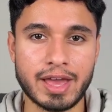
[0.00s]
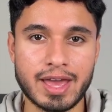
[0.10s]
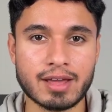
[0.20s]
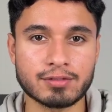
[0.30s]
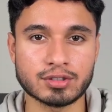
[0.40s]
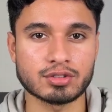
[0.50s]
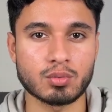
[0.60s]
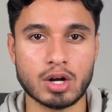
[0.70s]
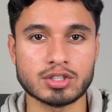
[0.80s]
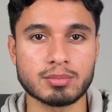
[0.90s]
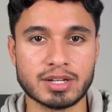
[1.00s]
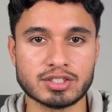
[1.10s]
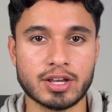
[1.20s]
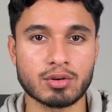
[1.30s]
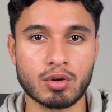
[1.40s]
and for just watching my
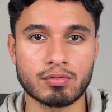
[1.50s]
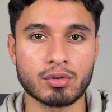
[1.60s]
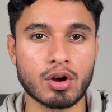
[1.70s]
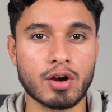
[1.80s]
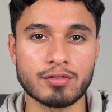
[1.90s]
channel overall.